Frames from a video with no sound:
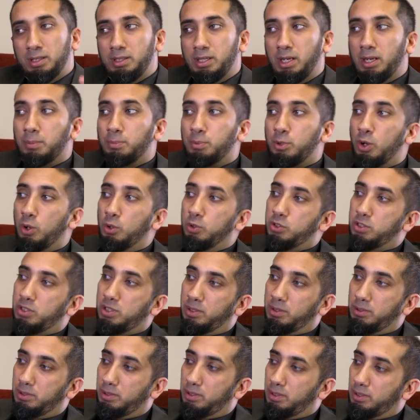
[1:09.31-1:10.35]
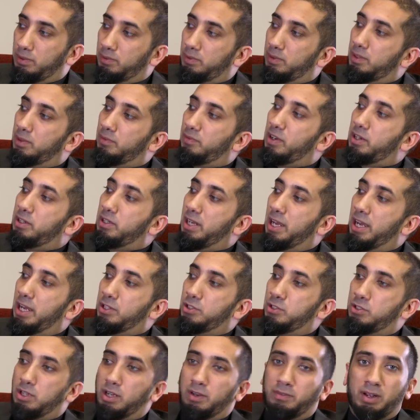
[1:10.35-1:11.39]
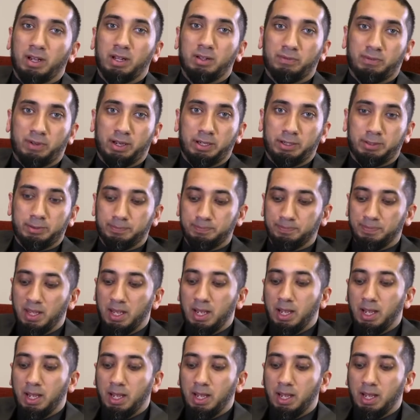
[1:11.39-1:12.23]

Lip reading: They approach the very edge of hellfire.